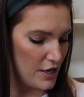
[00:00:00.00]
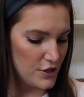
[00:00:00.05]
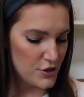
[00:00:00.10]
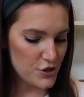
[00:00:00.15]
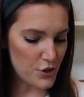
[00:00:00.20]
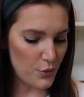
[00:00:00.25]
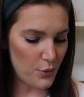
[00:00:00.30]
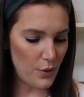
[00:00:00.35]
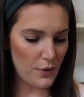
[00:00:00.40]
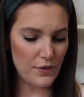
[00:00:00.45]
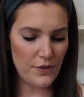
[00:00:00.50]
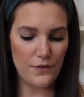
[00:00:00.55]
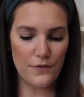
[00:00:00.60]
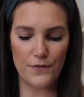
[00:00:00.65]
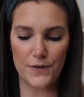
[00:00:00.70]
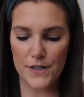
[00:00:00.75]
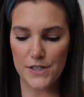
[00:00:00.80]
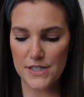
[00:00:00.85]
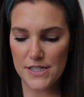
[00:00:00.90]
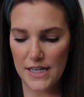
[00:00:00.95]
So the
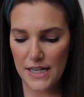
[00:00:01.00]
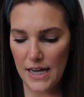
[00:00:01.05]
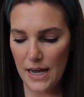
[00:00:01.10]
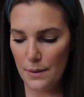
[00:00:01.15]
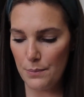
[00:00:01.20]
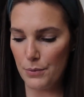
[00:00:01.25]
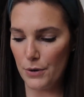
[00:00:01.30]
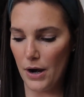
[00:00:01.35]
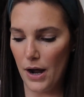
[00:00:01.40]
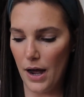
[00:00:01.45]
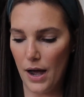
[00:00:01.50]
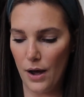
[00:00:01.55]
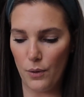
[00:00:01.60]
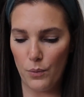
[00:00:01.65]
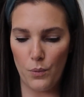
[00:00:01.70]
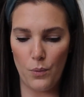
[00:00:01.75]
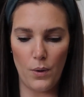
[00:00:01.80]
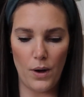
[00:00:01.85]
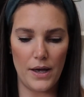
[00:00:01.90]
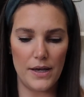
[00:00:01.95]
first thing I brought
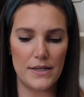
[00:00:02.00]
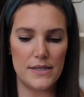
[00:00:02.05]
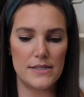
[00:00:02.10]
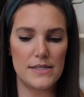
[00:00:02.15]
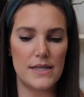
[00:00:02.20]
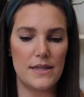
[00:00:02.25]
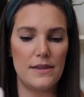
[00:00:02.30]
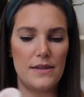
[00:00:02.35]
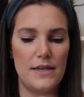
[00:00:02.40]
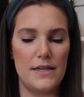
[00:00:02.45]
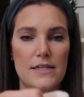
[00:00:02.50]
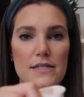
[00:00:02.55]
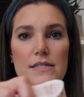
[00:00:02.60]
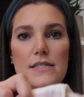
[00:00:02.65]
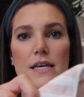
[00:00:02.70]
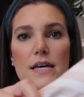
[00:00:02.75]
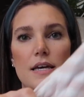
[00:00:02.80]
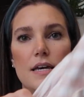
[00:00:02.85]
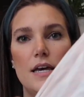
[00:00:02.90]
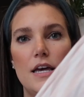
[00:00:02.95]
was this